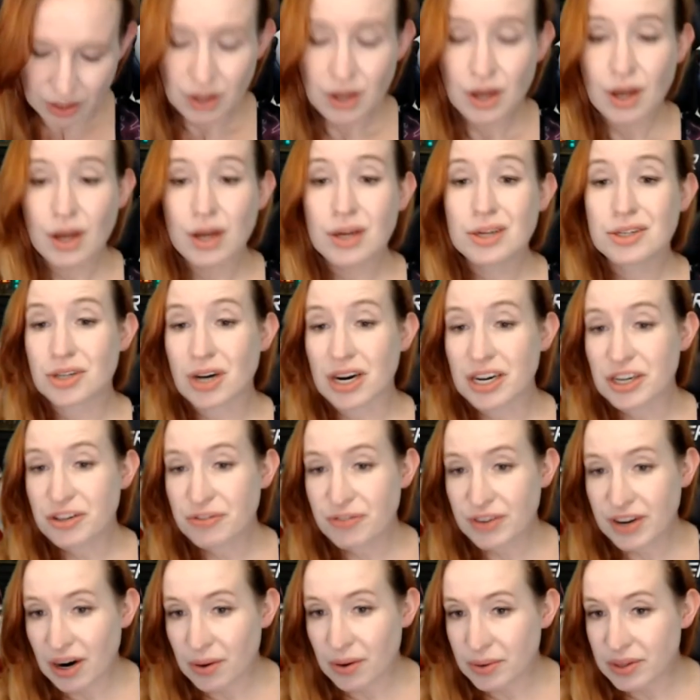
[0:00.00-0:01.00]
Tried to figure out
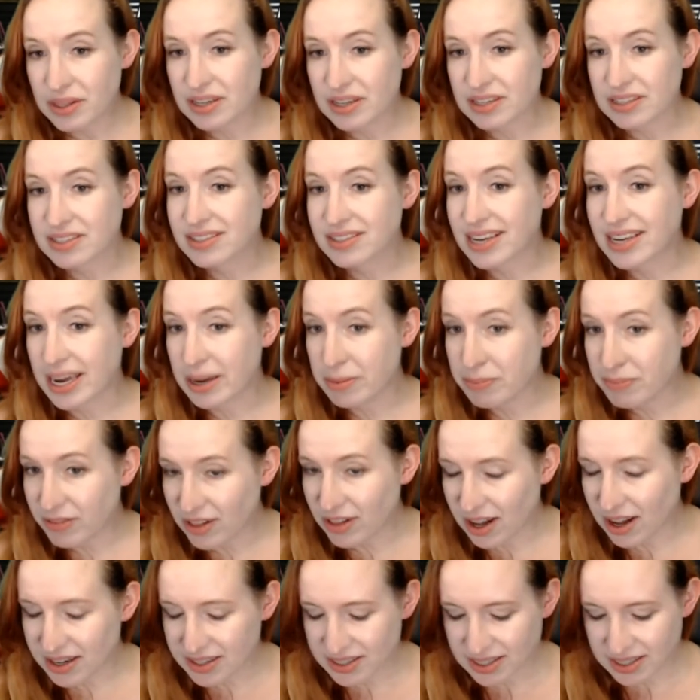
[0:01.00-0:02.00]
what the escape
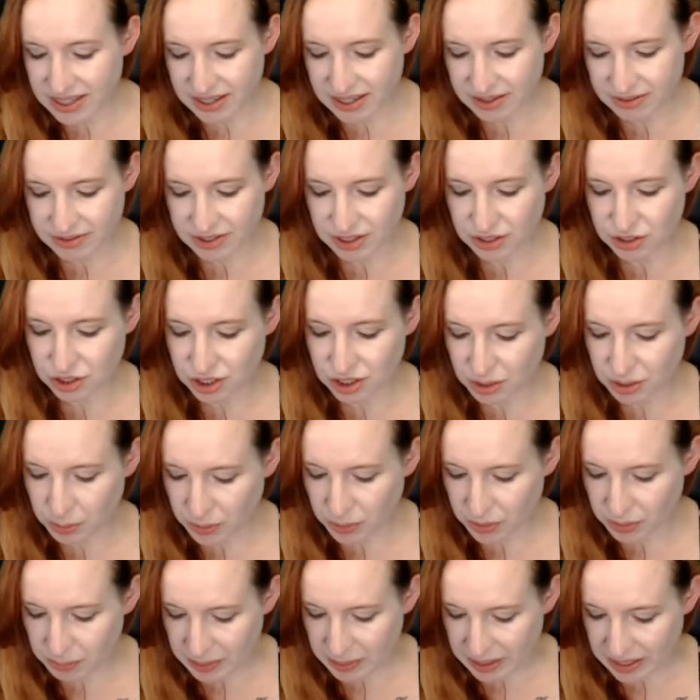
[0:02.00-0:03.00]
velocity of this ship would
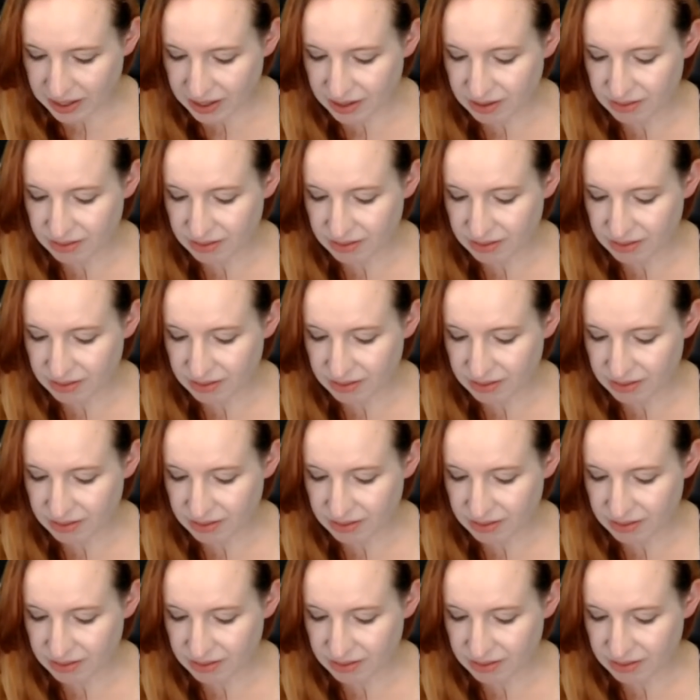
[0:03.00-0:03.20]
be.